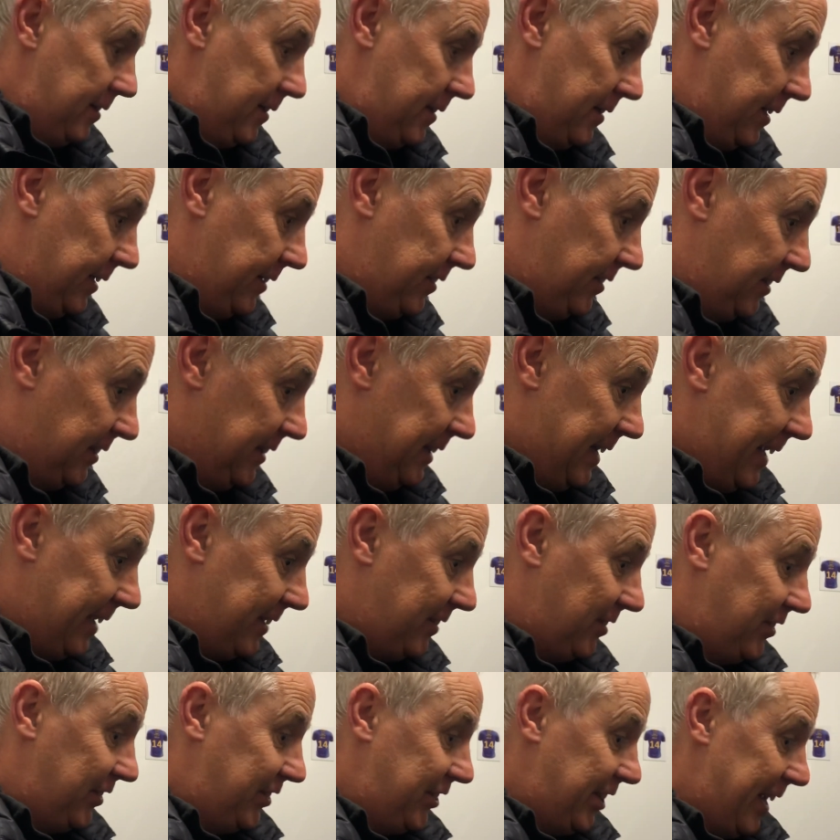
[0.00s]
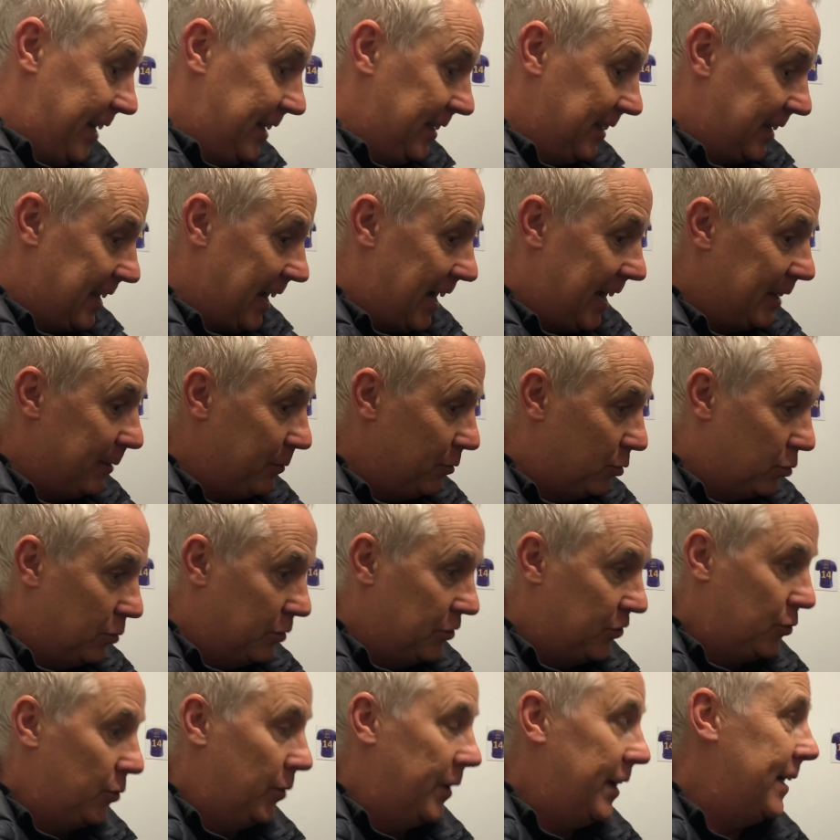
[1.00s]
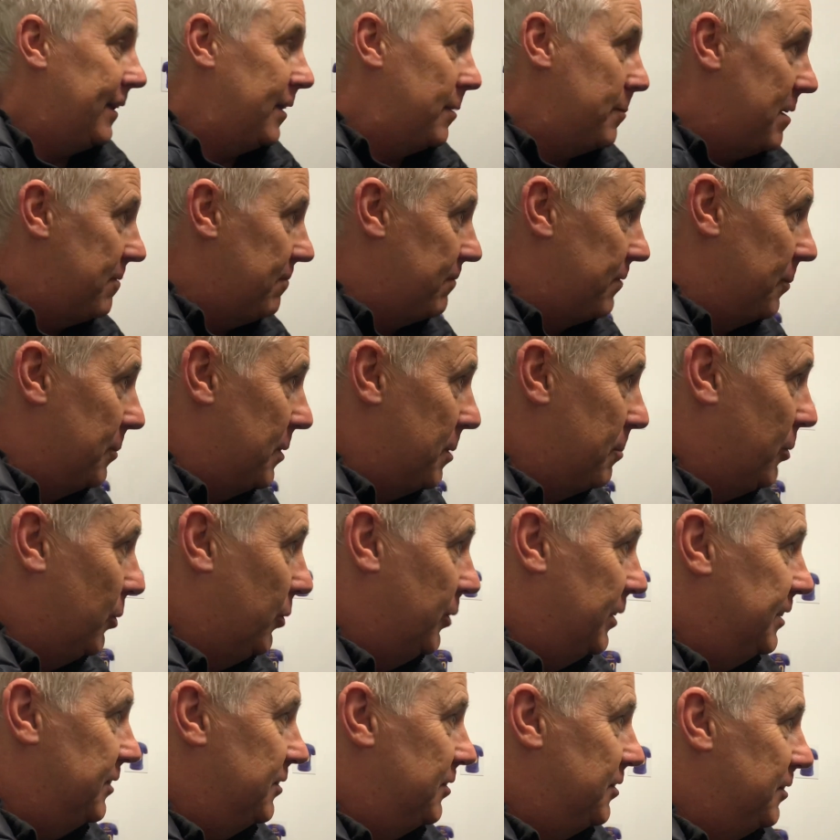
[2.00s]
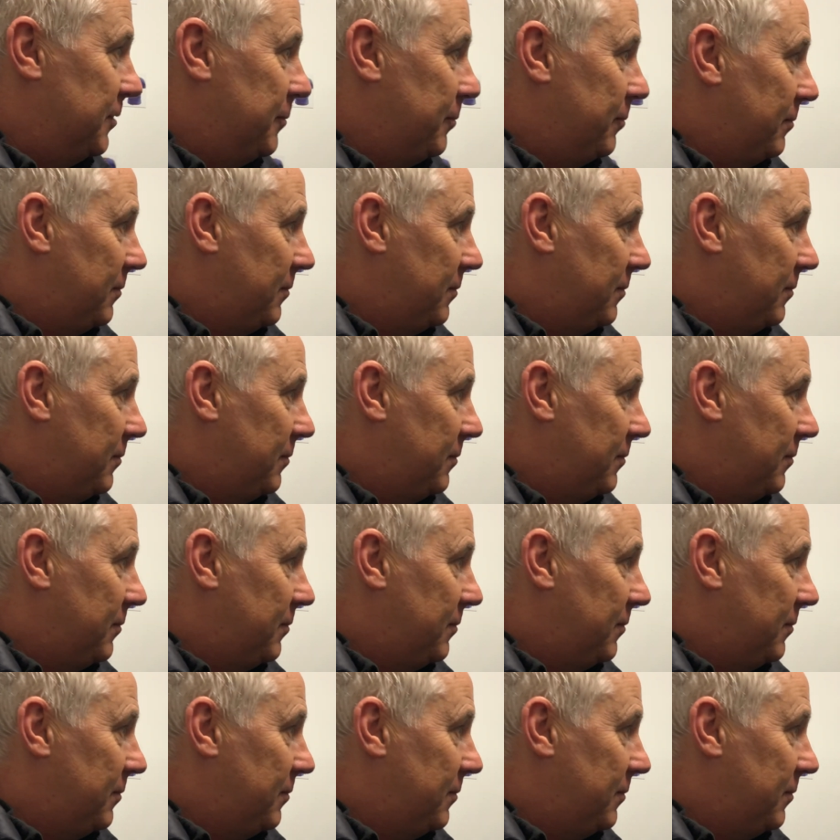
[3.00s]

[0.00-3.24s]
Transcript: this next 10 games will sort out the men from the boys.